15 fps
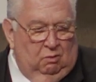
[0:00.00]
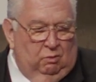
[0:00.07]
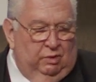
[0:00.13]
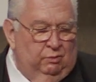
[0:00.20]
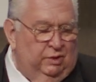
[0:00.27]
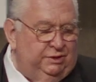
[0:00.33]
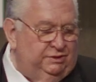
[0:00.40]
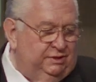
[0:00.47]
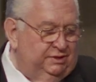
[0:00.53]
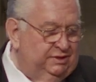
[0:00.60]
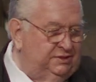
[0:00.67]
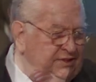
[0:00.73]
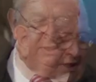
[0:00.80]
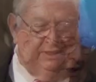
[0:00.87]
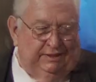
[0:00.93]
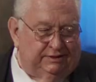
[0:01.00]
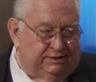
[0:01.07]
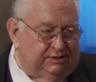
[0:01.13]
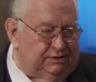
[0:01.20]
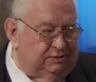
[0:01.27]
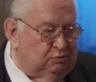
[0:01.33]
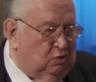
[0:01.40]
We went to the
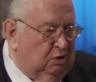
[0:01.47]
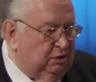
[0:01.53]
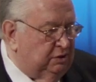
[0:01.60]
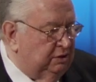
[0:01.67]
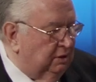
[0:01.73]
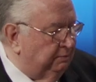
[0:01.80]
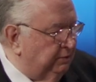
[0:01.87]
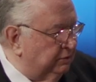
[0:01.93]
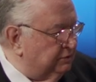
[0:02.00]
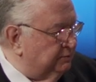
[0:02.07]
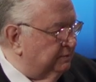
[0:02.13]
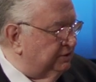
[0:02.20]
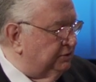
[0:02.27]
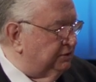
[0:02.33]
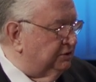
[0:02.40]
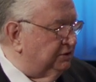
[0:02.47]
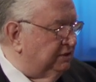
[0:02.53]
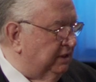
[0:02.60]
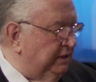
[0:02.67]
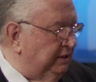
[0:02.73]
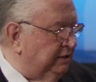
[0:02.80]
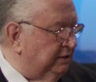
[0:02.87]
Tates, walked up. Here's Mrs.
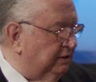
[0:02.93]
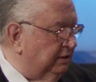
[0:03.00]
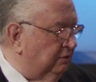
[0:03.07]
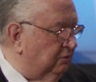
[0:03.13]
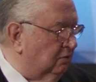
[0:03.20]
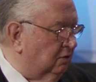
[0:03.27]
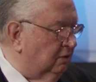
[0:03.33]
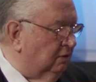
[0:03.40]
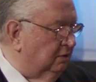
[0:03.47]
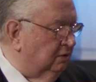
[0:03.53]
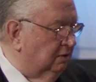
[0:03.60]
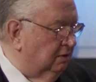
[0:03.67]
Tate at the door.